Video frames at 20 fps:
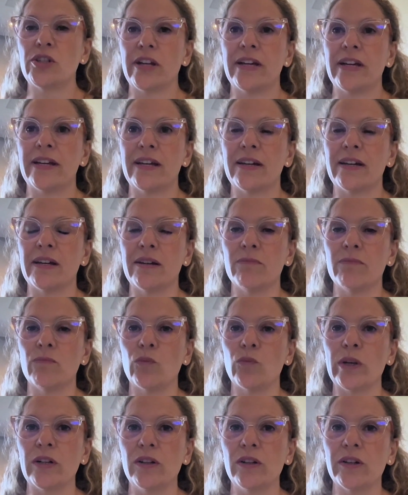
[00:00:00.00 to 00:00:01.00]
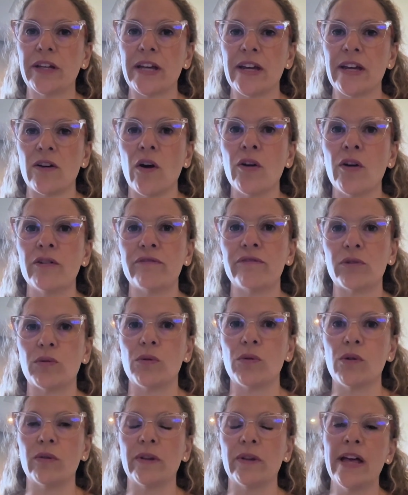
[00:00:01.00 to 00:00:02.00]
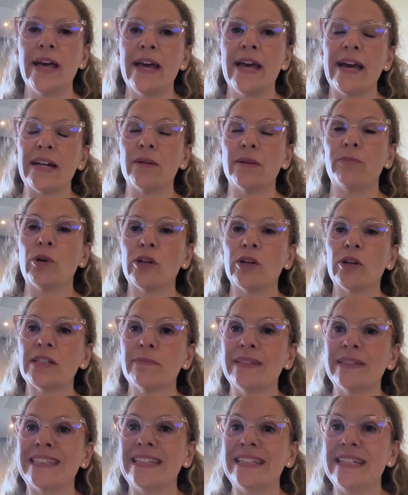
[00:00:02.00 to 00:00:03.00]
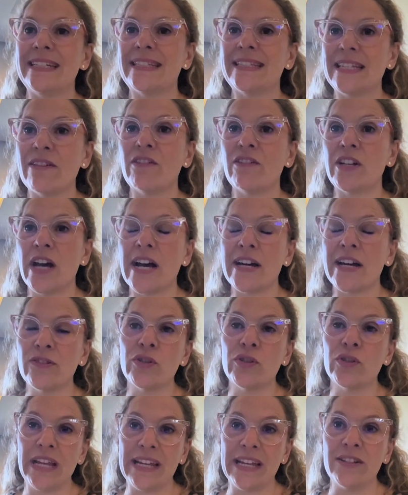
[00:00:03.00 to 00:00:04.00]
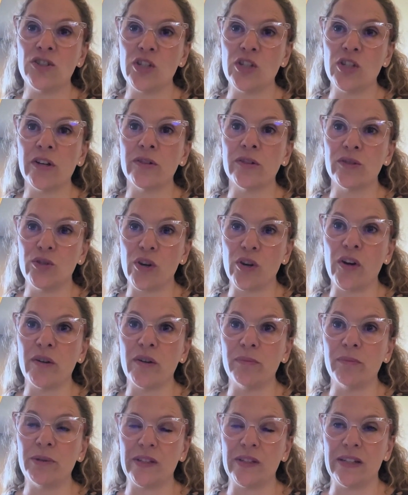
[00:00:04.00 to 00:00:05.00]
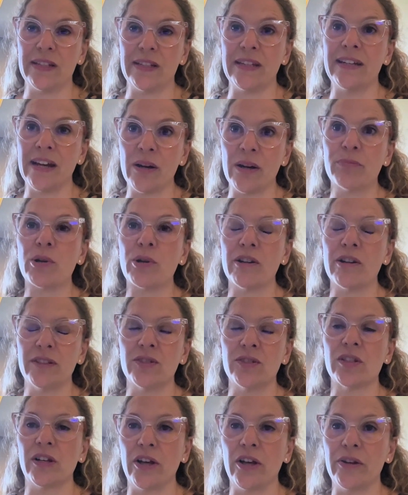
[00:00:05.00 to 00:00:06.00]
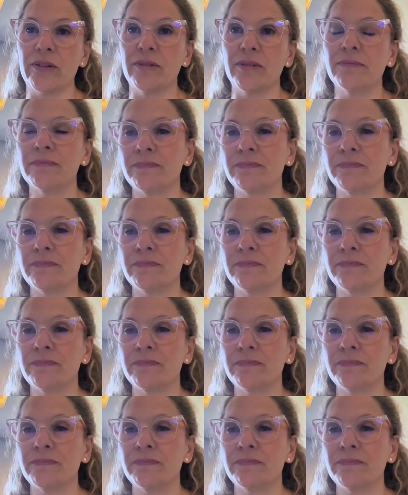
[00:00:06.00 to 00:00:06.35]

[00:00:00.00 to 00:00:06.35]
We're looking overall at approximately 700 NGO jobs in our province alone.